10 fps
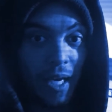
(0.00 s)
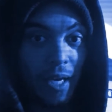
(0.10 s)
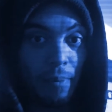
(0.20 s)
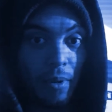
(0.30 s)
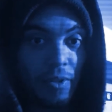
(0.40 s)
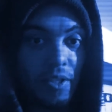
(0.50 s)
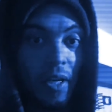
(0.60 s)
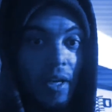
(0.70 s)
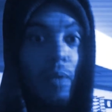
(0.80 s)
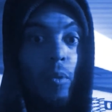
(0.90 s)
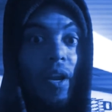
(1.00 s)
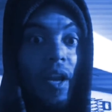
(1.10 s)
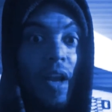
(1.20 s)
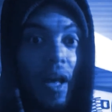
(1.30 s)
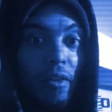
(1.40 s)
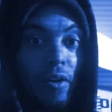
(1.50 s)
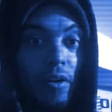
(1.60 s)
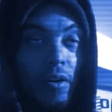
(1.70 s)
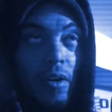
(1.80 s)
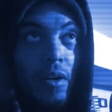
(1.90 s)
head bolts. When
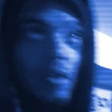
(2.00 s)
another,